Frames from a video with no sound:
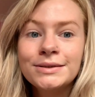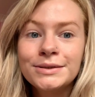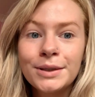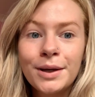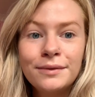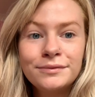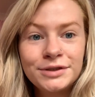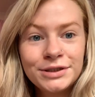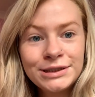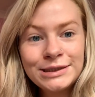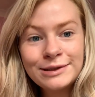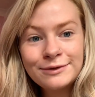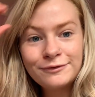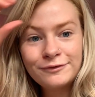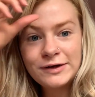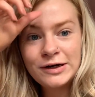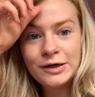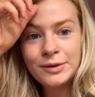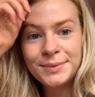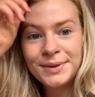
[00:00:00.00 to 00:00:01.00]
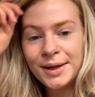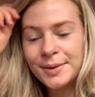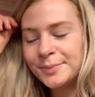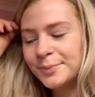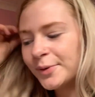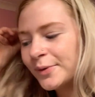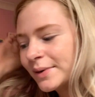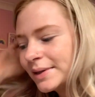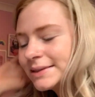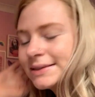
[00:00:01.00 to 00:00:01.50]
So I've just filmed the
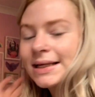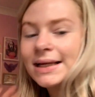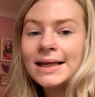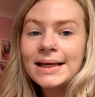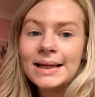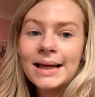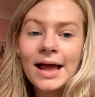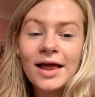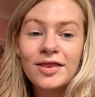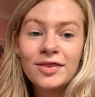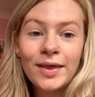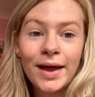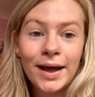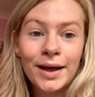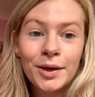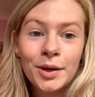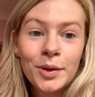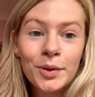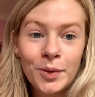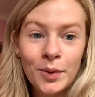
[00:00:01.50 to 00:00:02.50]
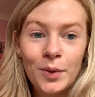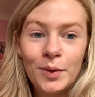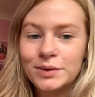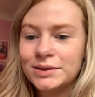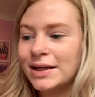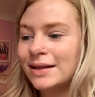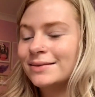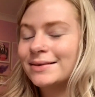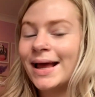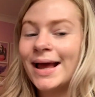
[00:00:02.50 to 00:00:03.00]
unboxing and thank
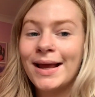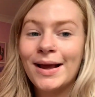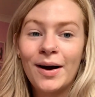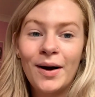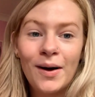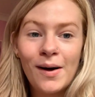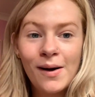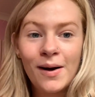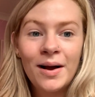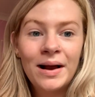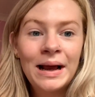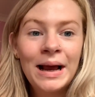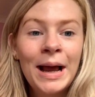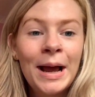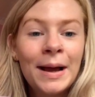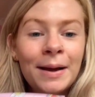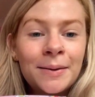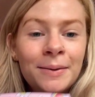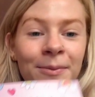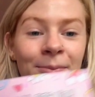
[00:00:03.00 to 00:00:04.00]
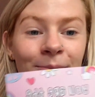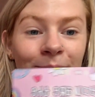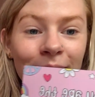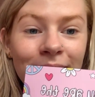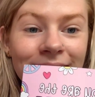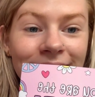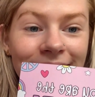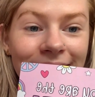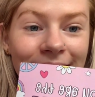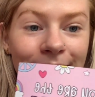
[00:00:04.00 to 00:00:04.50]
God they are
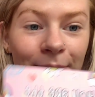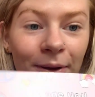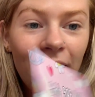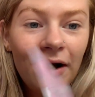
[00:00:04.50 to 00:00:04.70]
printed